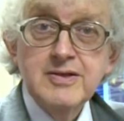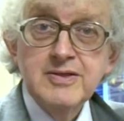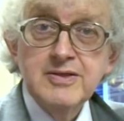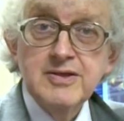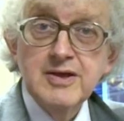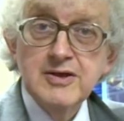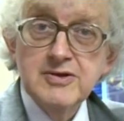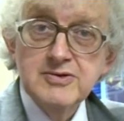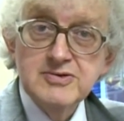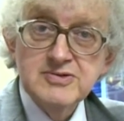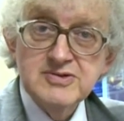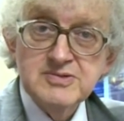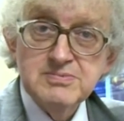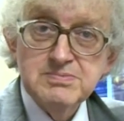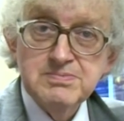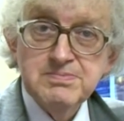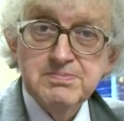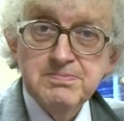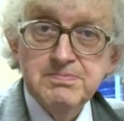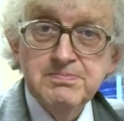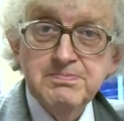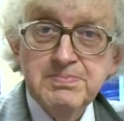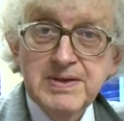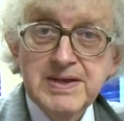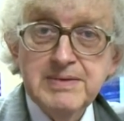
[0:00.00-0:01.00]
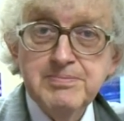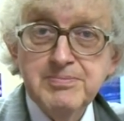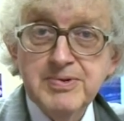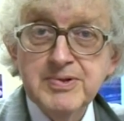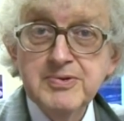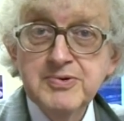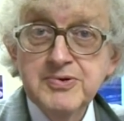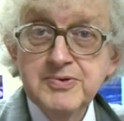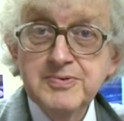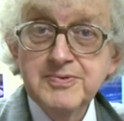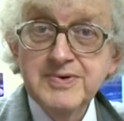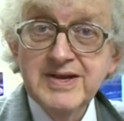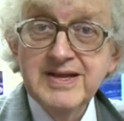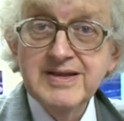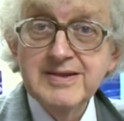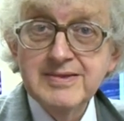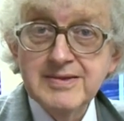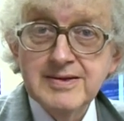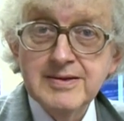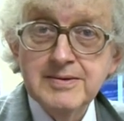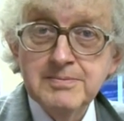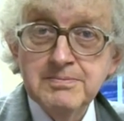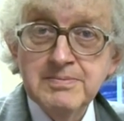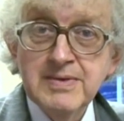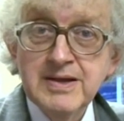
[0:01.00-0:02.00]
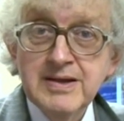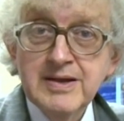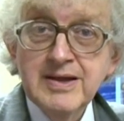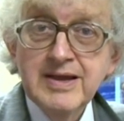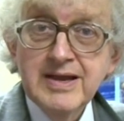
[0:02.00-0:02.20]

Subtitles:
Those people who need them,